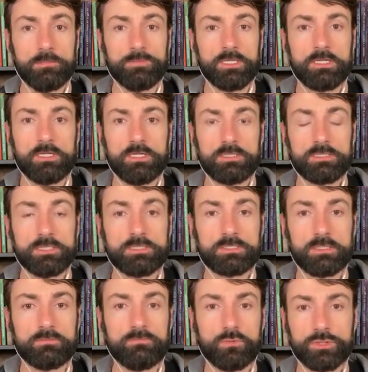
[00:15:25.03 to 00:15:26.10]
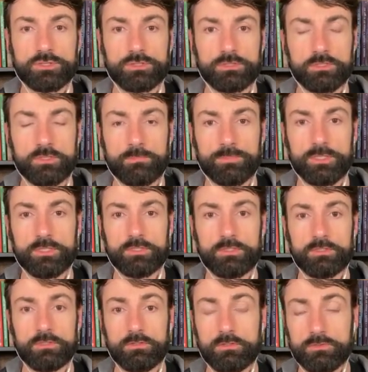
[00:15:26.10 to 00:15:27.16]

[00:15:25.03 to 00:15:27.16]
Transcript: because it's unfortunately been